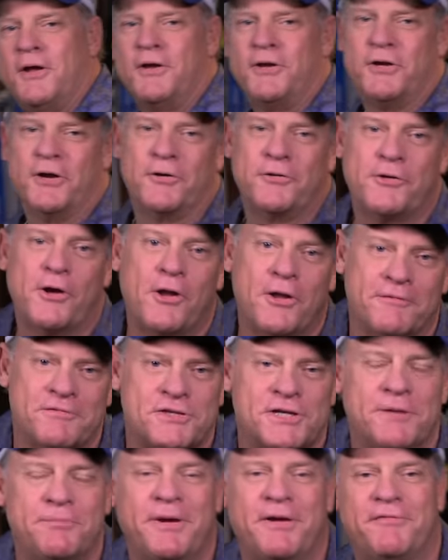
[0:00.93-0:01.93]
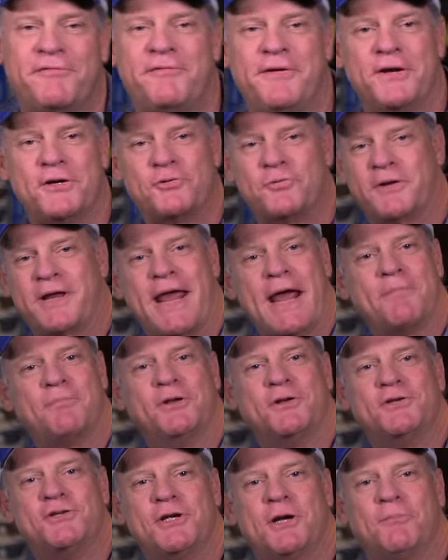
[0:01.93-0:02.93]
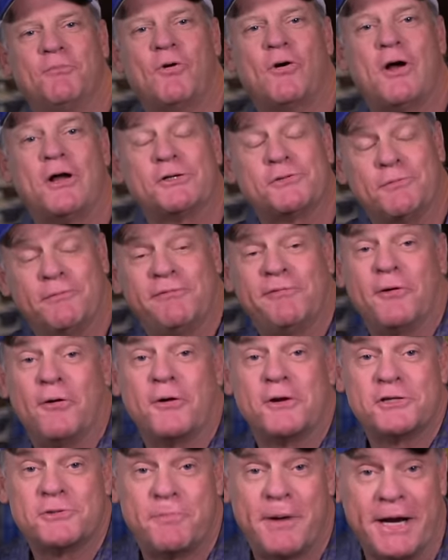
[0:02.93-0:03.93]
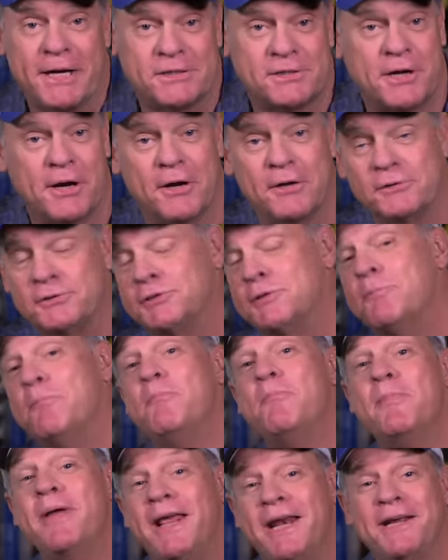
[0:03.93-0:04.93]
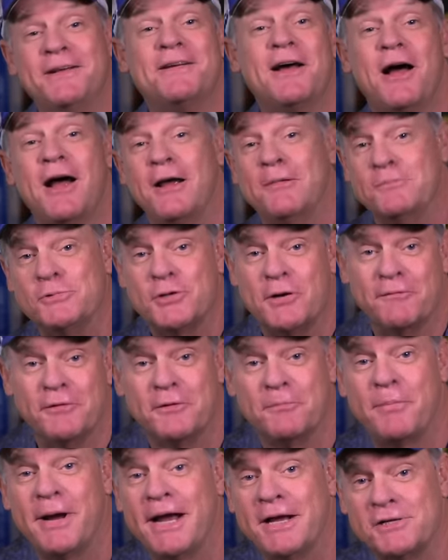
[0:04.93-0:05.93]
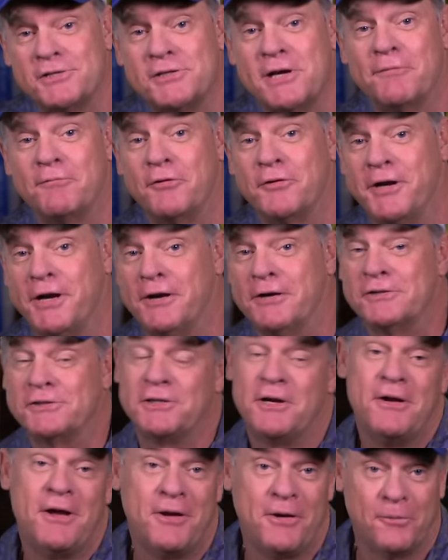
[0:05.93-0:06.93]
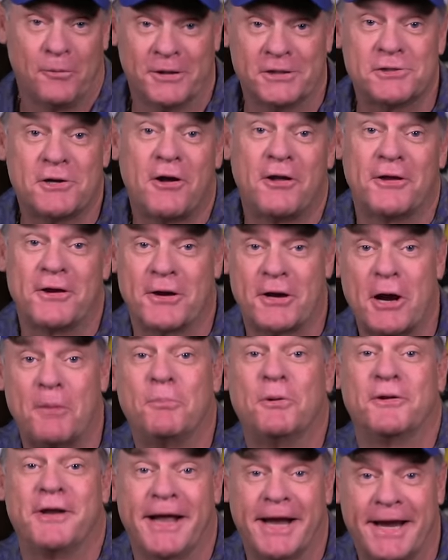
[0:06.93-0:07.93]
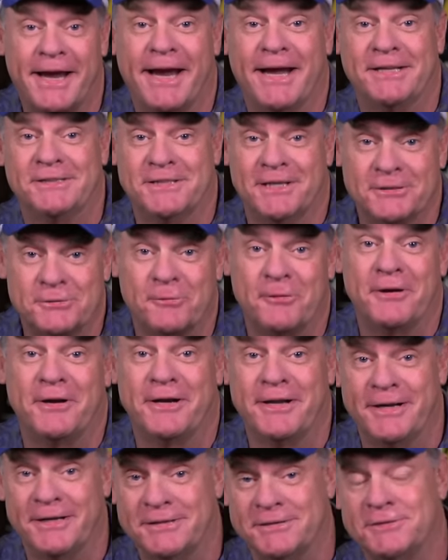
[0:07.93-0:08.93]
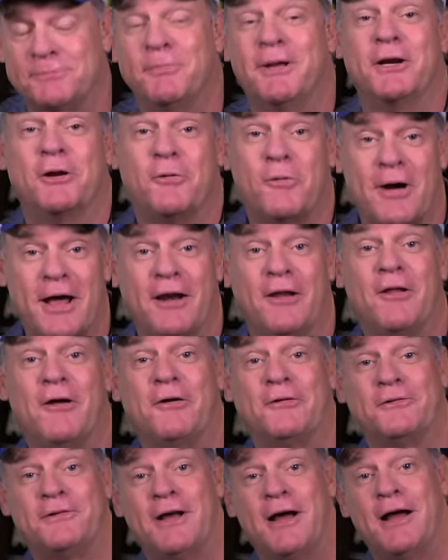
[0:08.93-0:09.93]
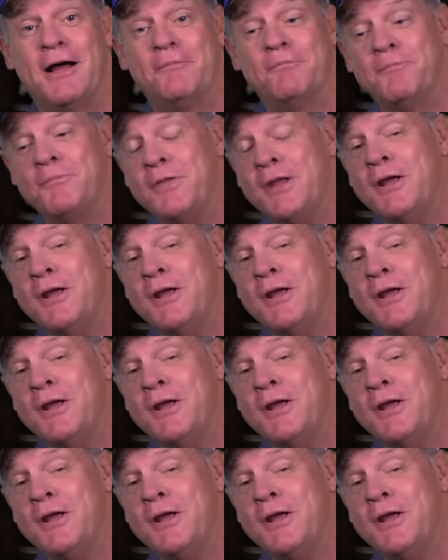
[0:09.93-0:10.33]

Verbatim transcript: You know, y'all have seen me fish with Captain Jim Ross from Florida Space Coast many times over the past several years. Well, let's call it a couple decades, that's what it is. Been quite a long time.